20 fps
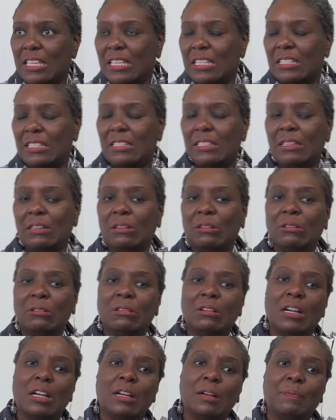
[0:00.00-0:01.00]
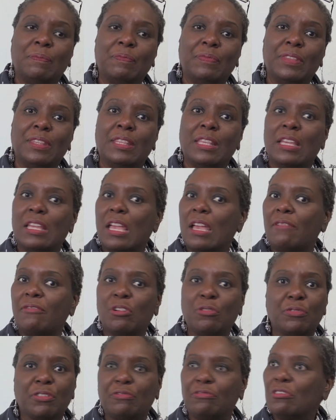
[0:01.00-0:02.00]
So they have
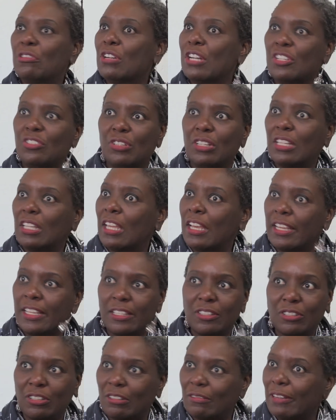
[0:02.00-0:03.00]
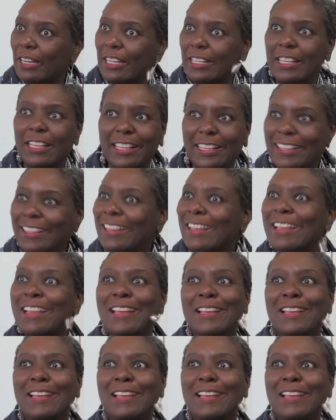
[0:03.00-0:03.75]
over 400 clients already.